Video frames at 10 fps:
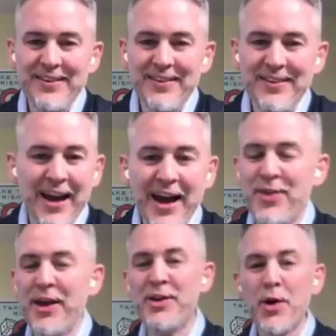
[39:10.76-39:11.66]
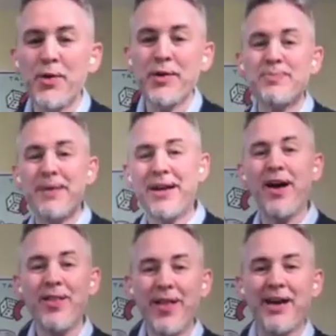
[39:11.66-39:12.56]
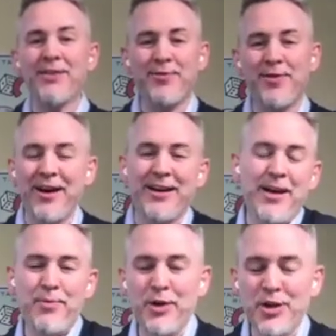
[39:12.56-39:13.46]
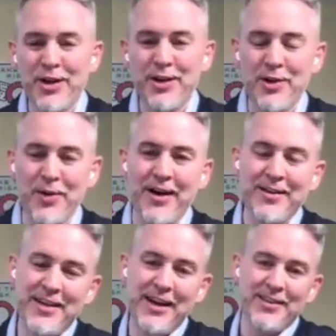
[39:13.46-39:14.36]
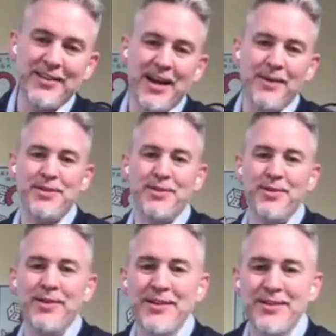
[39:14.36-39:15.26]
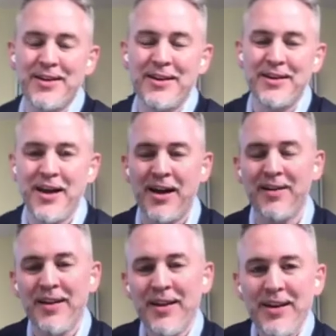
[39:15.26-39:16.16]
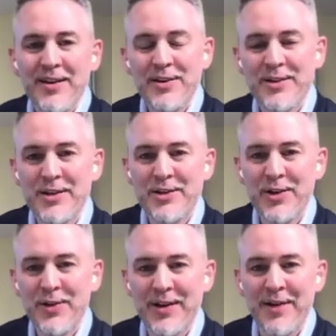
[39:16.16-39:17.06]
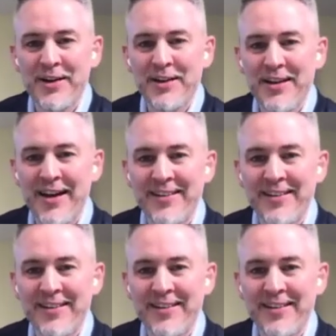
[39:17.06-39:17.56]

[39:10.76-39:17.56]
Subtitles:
Yeah, thank you. This has been a lot of fun. I appreciate you taking the time to do this, and I'll see you soon. Have a good day.